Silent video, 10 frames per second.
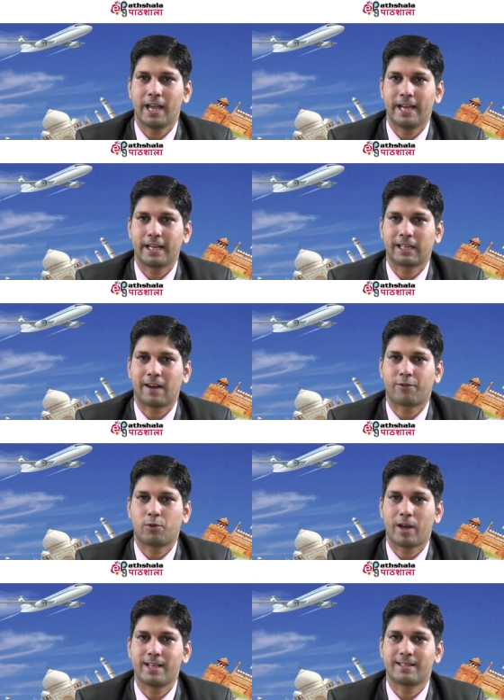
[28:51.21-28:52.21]
aircraft
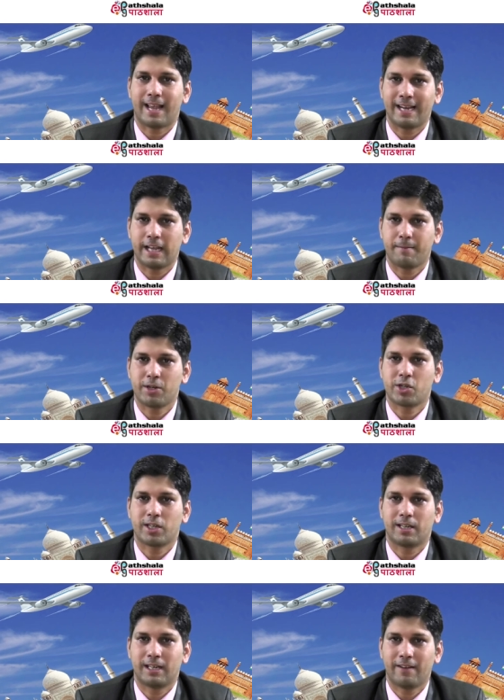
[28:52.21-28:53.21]
noise and
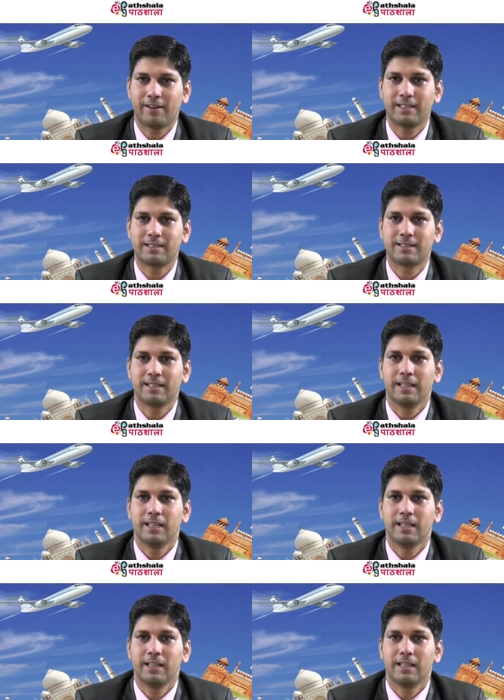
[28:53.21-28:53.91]
emission levels,